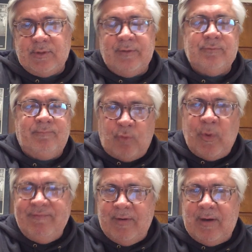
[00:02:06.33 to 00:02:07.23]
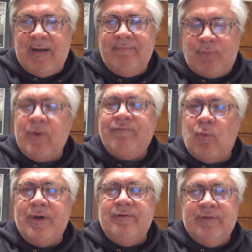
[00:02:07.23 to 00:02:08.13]
So there are
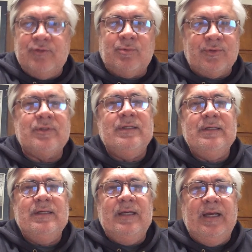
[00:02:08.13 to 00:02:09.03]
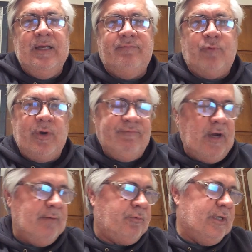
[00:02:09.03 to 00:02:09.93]
44 individuals and
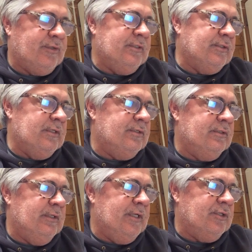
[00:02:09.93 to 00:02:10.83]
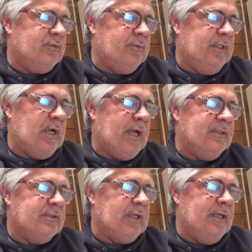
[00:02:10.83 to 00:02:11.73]
45 presidencies in the history of the
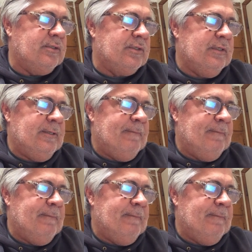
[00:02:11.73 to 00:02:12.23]
United States.